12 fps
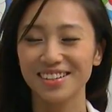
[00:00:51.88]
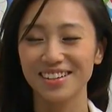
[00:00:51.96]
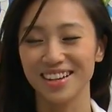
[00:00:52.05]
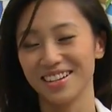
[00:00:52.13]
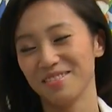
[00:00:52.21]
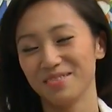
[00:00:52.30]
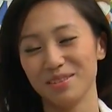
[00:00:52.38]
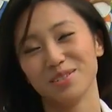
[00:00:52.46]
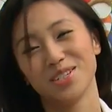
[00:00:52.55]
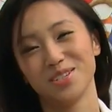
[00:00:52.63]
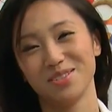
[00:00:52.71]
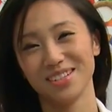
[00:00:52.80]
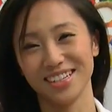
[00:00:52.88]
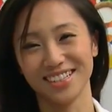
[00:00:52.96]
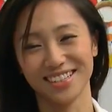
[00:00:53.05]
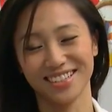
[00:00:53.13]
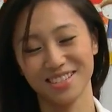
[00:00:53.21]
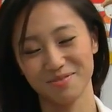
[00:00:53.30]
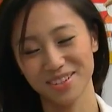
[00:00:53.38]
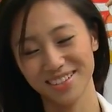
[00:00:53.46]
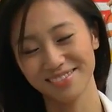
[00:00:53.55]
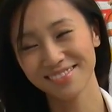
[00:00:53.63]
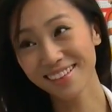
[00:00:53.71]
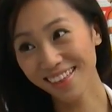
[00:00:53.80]
Okay, never mind, we'll show you later. It's a
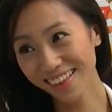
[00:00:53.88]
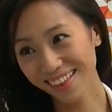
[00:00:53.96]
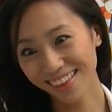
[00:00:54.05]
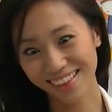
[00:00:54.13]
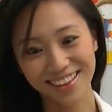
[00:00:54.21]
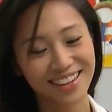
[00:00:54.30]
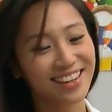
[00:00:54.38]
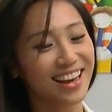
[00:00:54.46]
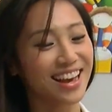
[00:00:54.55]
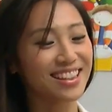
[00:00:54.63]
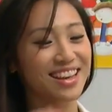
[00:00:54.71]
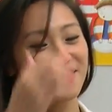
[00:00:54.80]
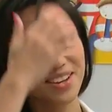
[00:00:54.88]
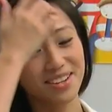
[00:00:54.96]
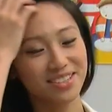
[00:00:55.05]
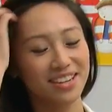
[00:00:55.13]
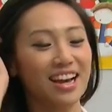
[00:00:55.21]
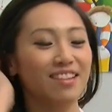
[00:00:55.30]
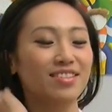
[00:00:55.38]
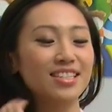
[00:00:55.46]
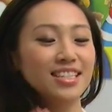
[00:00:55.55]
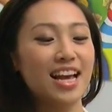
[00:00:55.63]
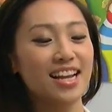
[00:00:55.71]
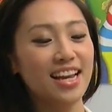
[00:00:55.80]
bit And then we also have the
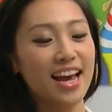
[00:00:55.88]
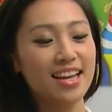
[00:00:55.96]
Sally